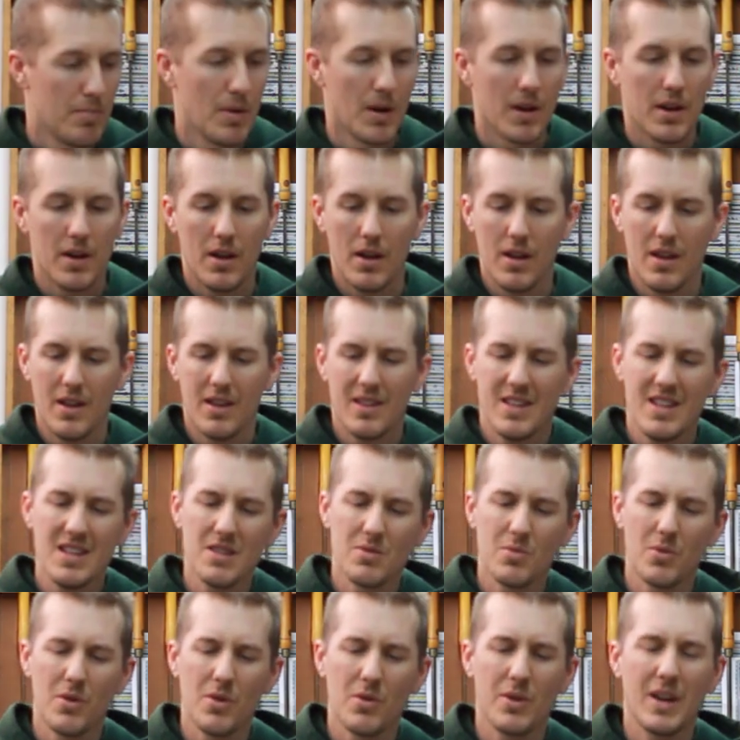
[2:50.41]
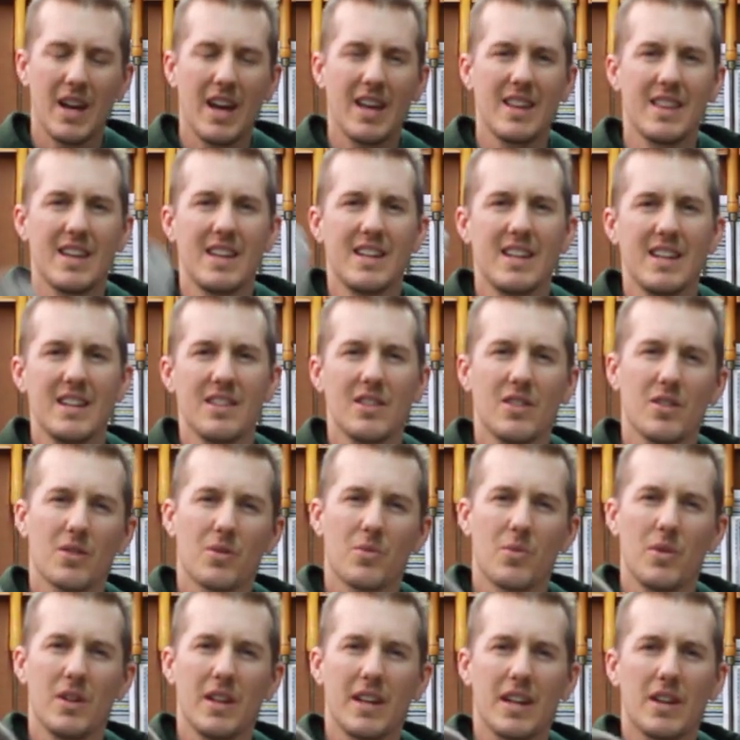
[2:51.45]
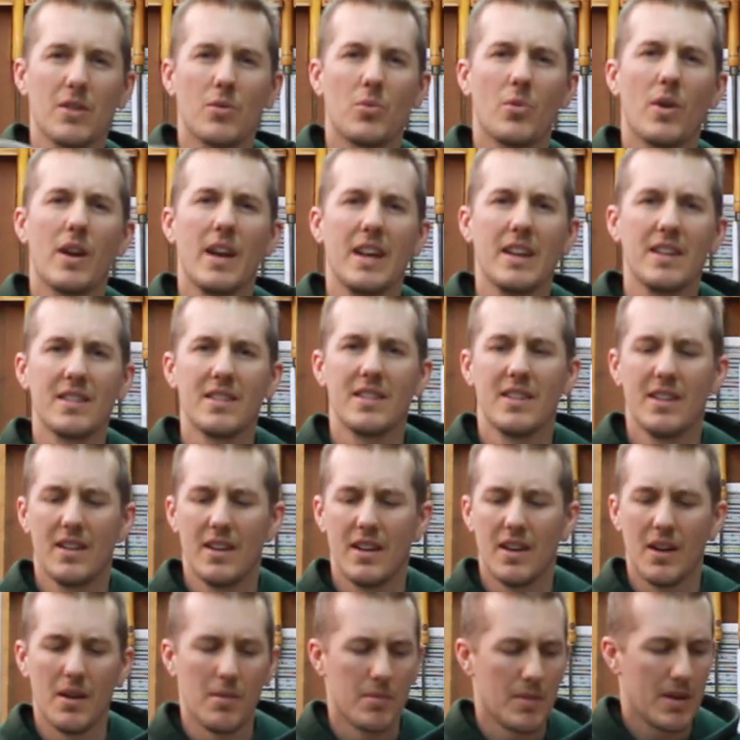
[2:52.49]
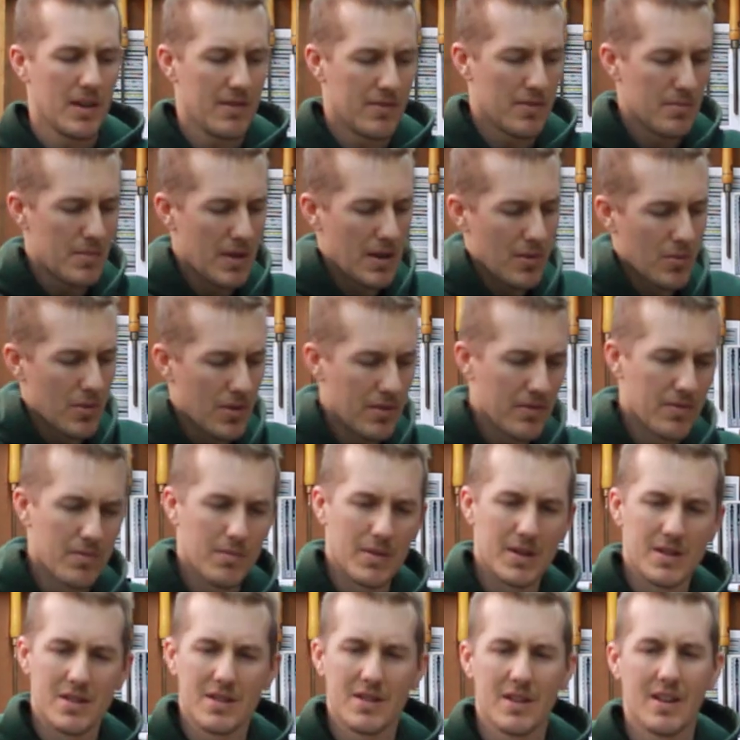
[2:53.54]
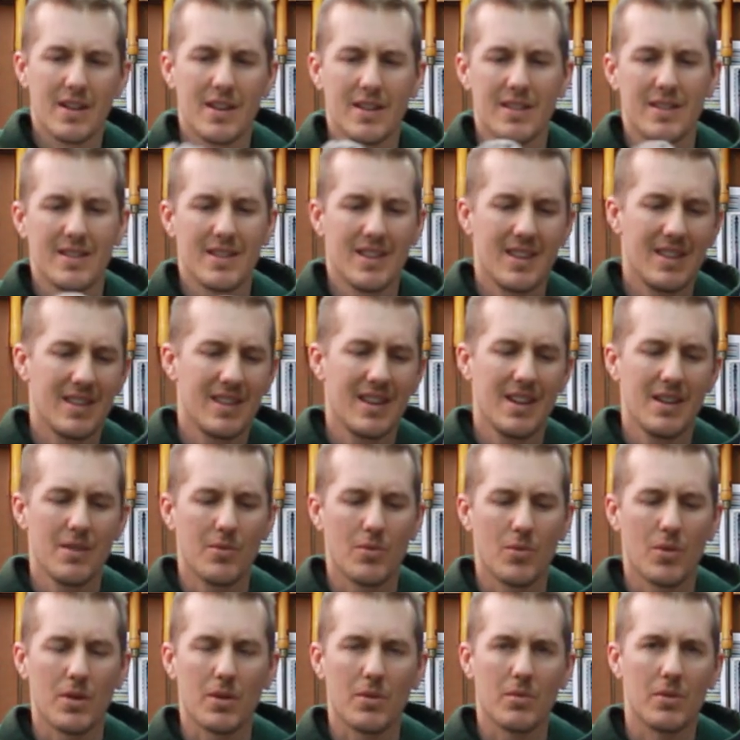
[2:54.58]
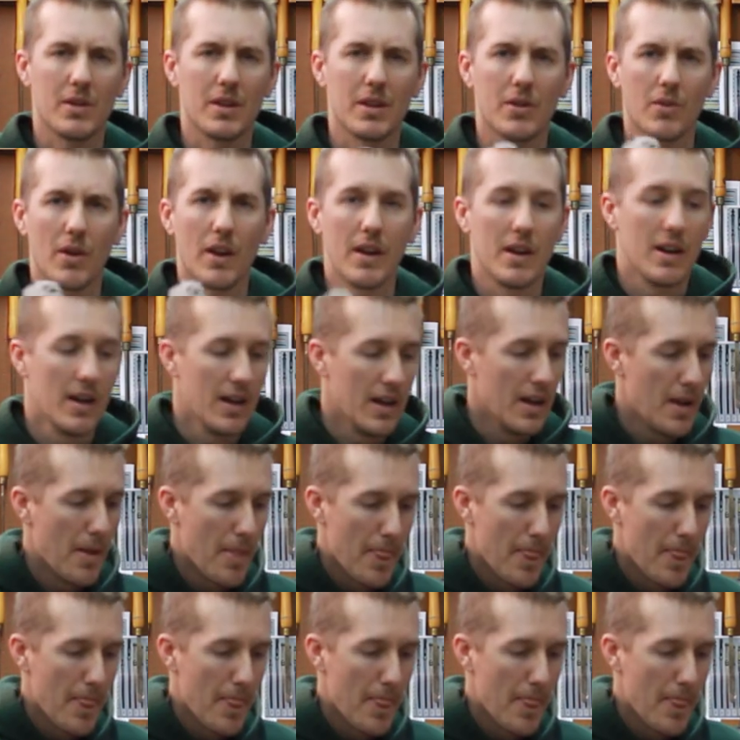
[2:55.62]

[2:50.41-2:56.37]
But these were okay. They didn't look really great. Um, I even made one for my son, and they, they didn't work really great.